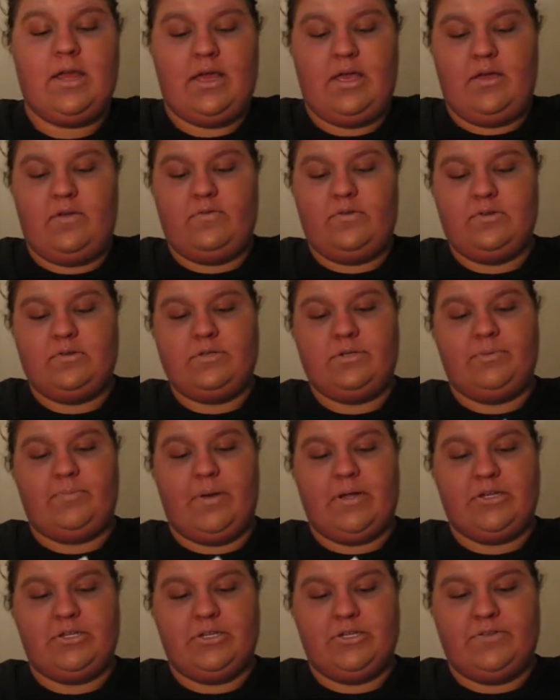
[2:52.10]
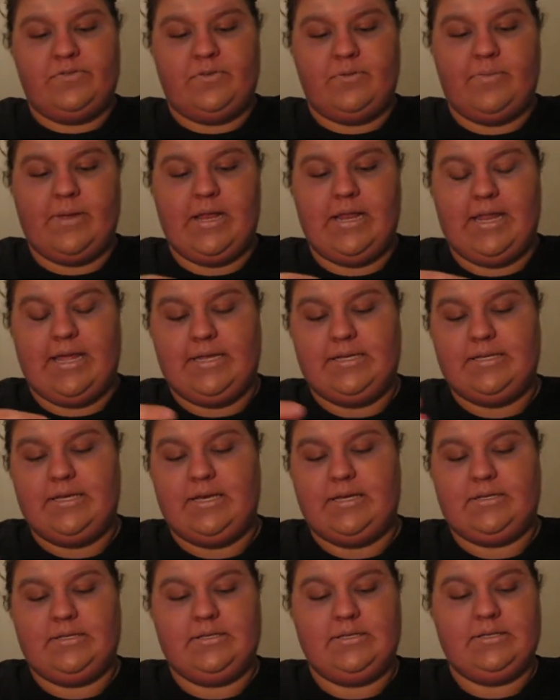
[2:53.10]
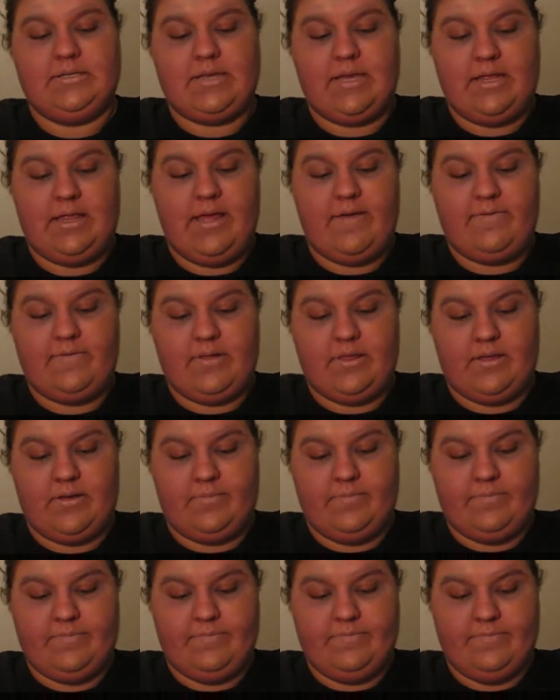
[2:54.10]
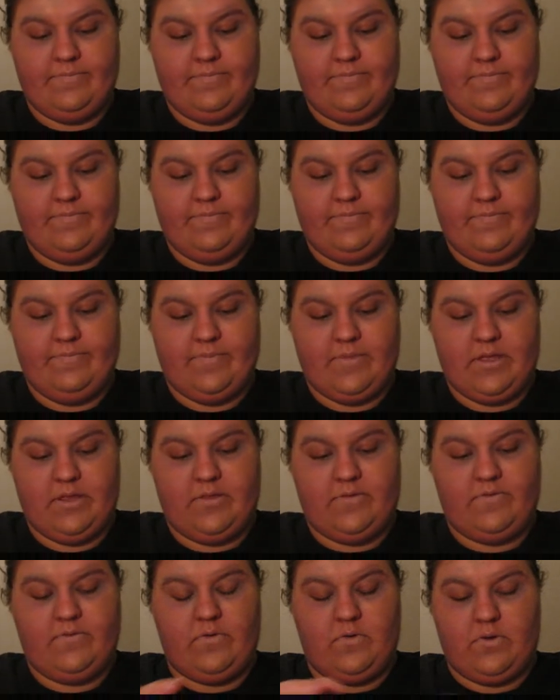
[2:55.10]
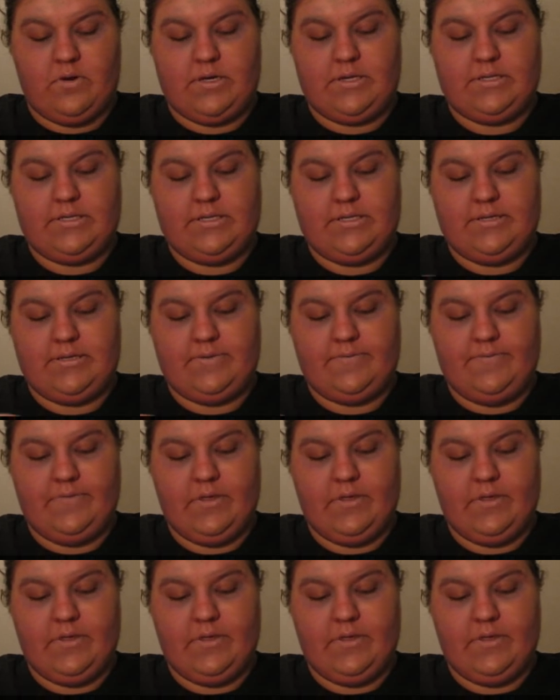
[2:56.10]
I have no sponges for my latex, because I left them at the forest.